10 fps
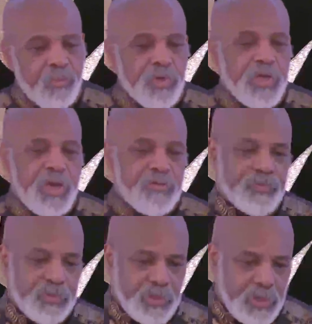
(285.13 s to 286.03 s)
we have
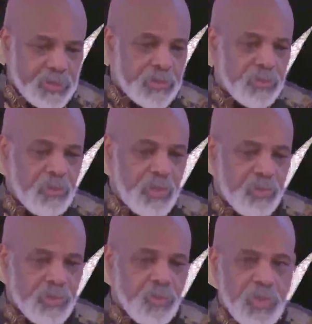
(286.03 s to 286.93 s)
to get to where
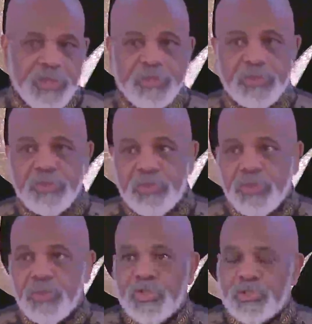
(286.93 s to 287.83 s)
we're willing to
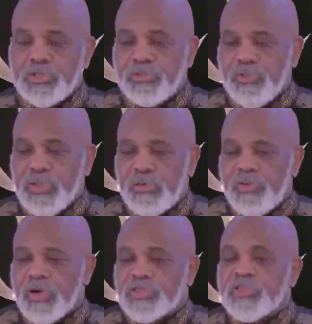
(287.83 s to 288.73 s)
do is to forgive
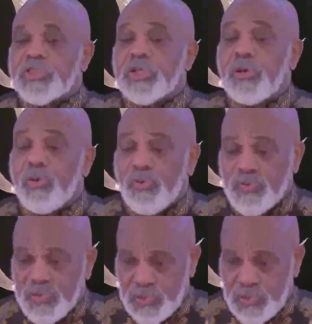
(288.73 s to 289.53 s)
ourselves.